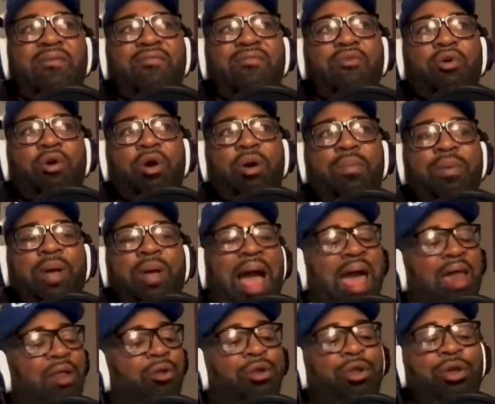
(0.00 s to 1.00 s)
corp,
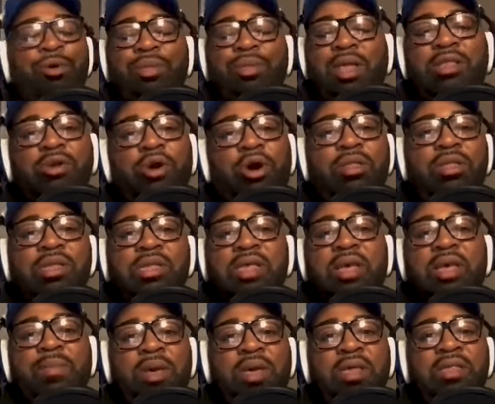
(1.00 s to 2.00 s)
I don't know. That's hard to
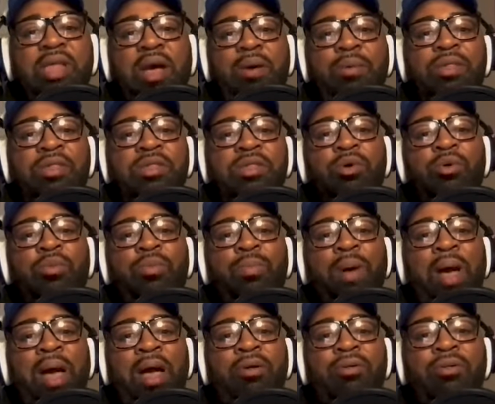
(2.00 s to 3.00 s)
say because I was so
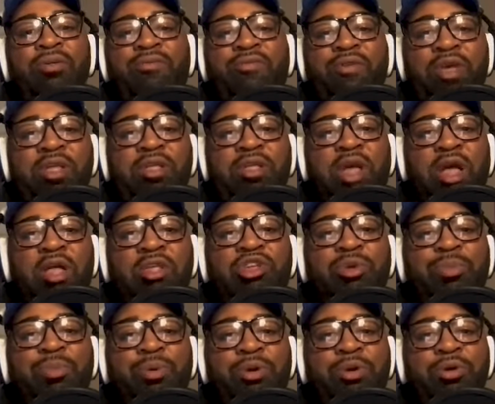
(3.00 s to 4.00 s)
bound for
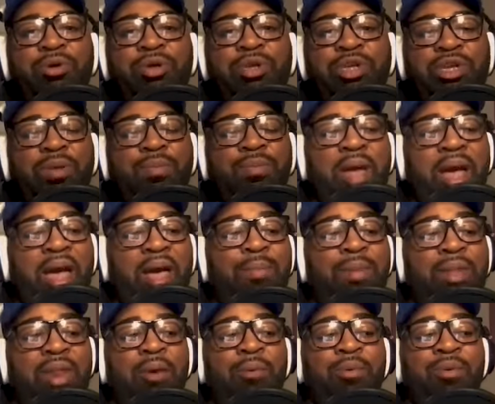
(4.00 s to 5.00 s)
entrepreneurship. I
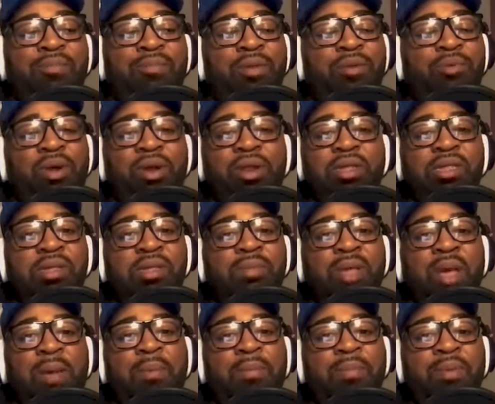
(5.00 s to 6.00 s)
mean, I would have been running some
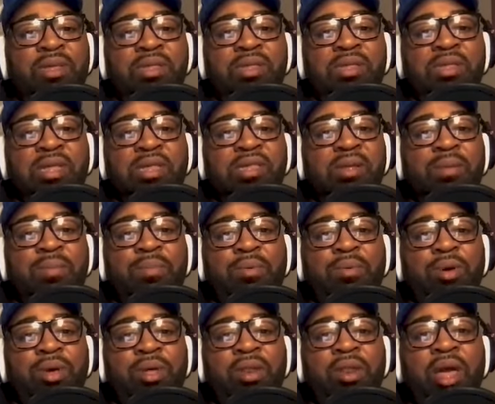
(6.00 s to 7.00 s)
type of business at some
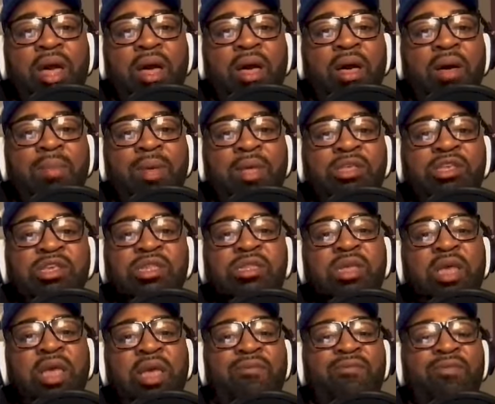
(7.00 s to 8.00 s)
point. It just
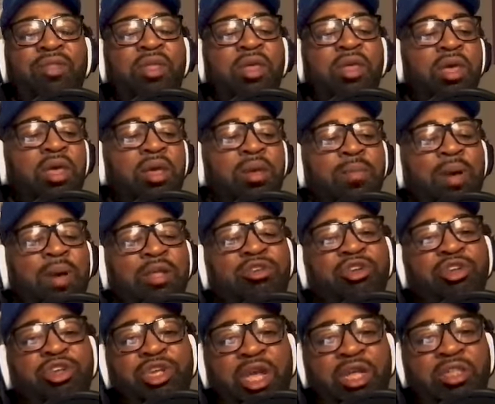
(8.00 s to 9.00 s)
even my
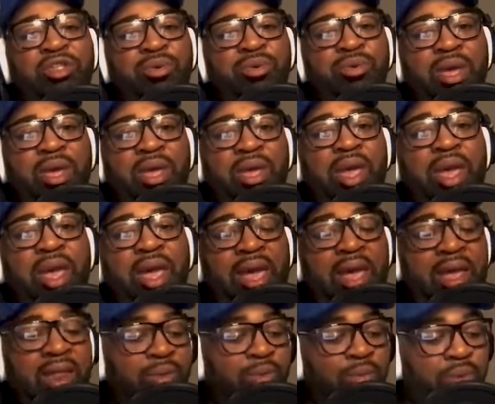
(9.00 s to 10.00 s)
trajectory
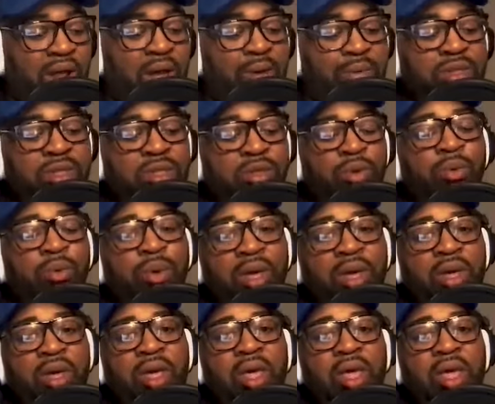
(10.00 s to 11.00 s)
in what I was
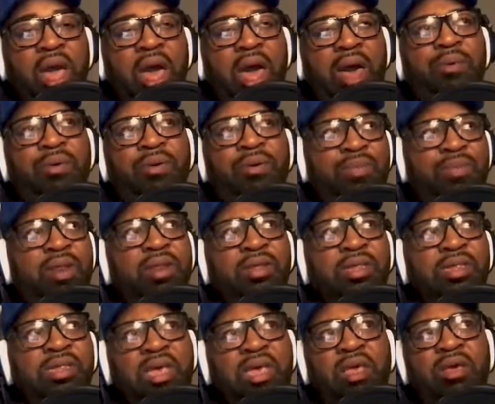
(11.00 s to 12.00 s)
doing, I would have been a
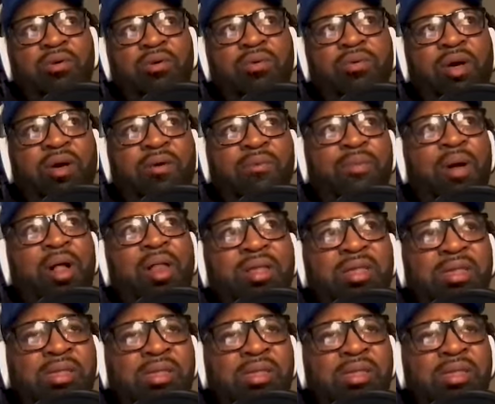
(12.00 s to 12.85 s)
CEO of probably some